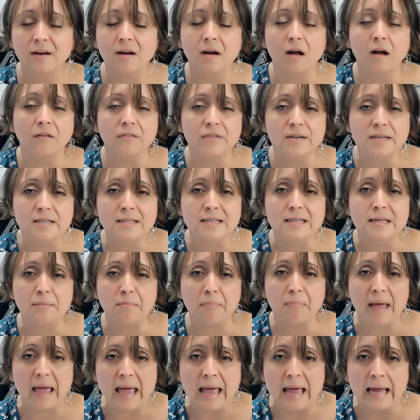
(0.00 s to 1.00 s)
and obviously
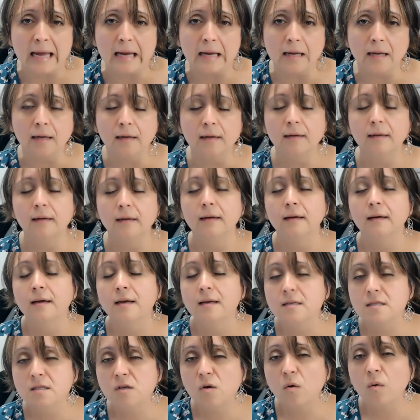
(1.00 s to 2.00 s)
pay
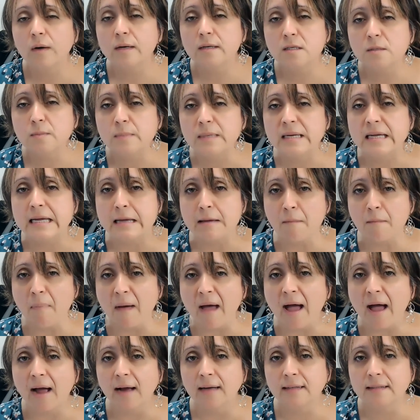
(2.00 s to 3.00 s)
is going to be
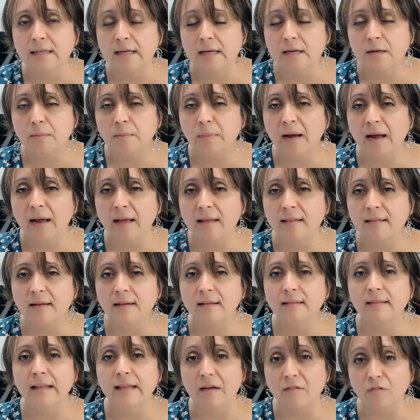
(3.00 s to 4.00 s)
impacted by
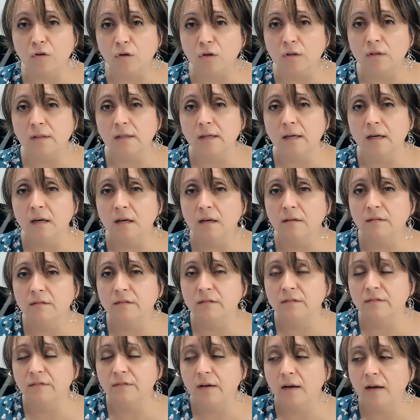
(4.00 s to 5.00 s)
the level
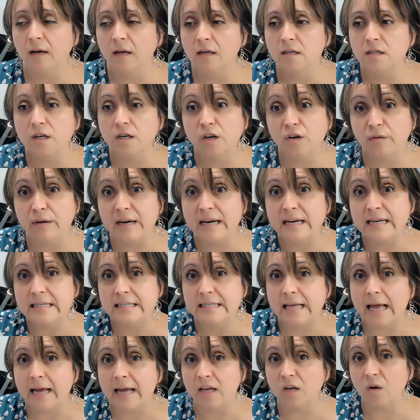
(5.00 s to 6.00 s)
of
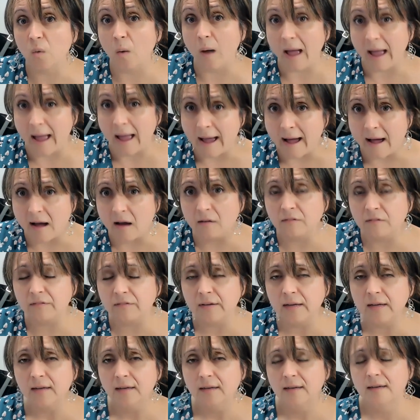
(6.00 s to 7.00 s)
degrees that you have.
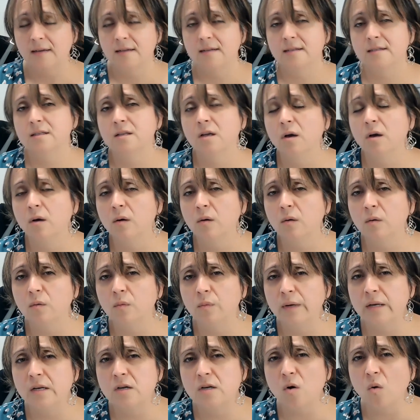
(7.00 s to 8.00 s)
So
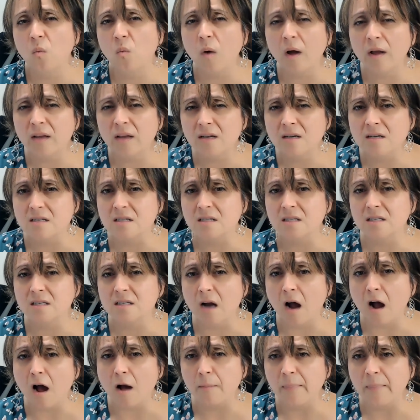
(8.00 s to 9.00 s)
we don't want you to
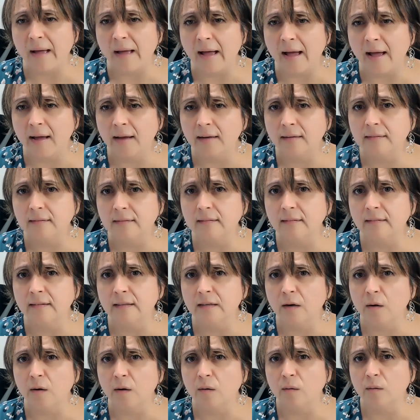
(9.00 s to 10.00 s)
stop at,
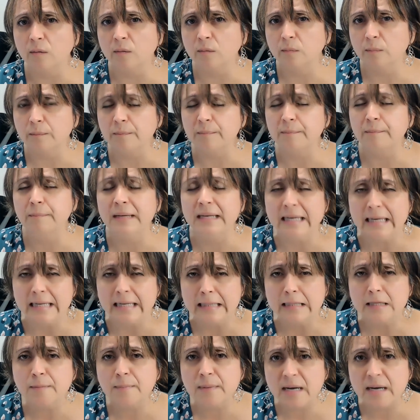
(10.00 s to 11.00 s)

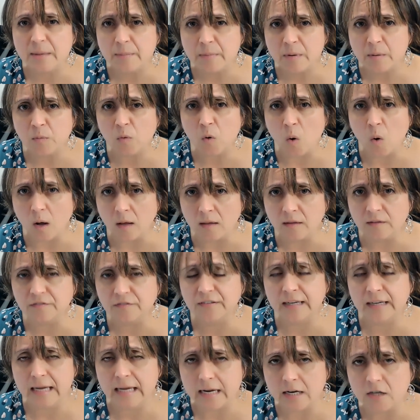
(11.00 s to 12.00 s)
meeting the minimum
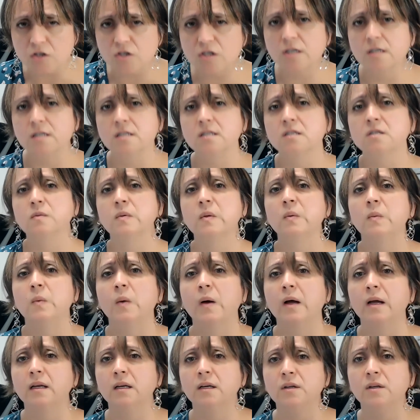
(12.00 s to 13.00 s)
qualifications. We
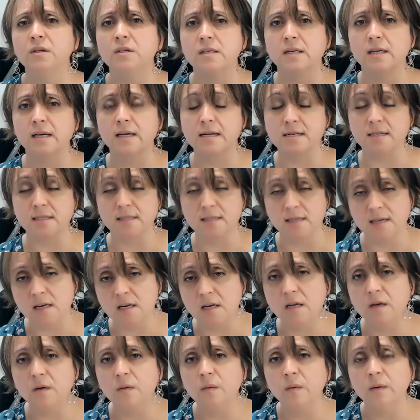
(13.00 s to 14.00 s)
want you to
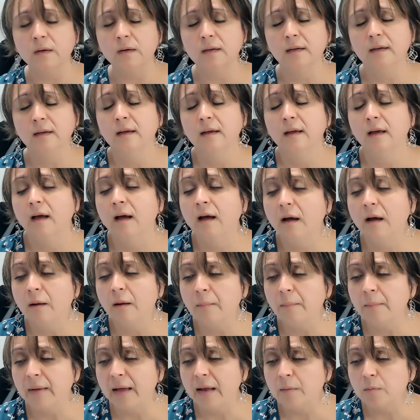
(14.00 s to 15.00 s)
continue
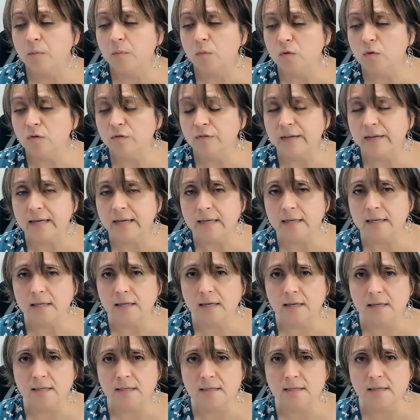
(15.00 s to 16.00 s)
and move
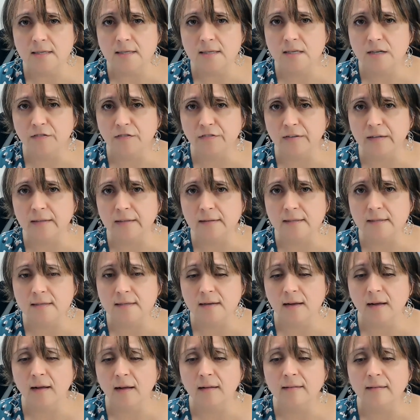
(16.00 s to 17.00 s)
into different
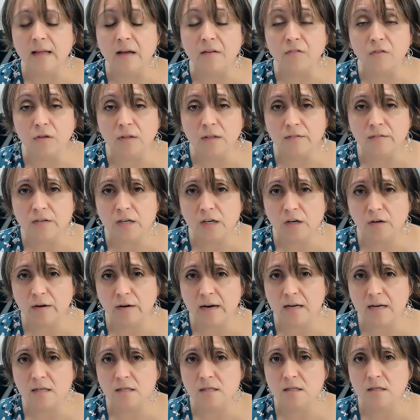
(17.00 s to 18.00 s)
level of
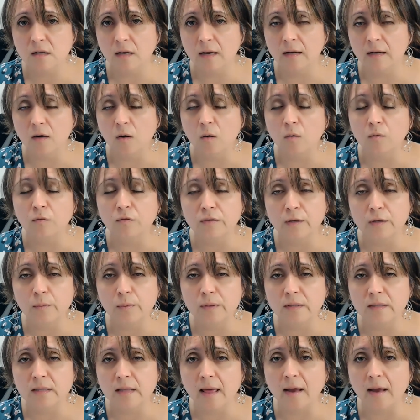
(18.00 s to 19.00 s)
degrees, and hopefully
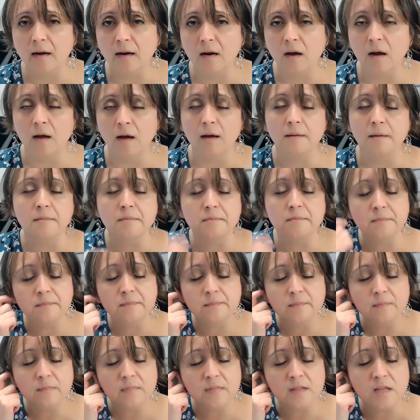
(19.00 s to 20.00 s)
with that,
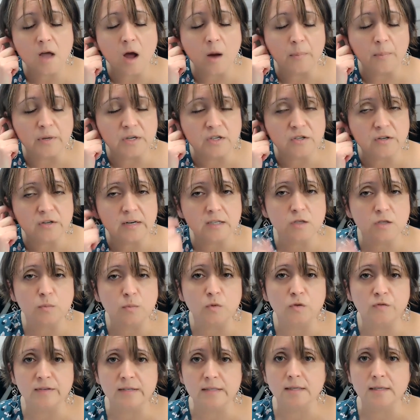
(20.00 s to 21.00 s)
the opportunity to
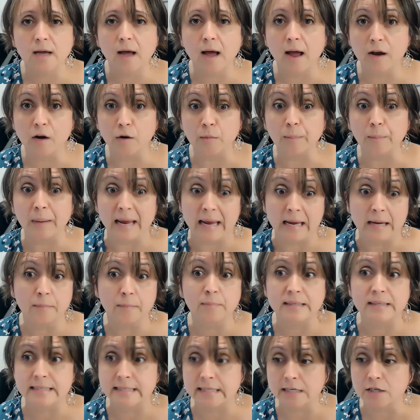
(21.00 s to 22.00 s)
move into higher paying
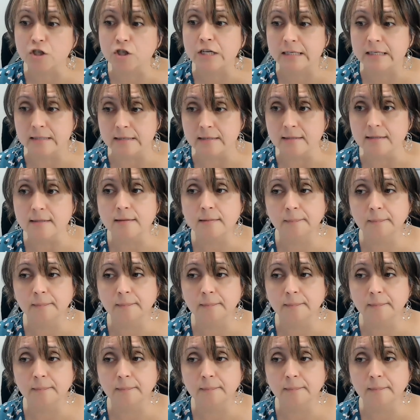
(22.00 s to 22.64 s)
positions.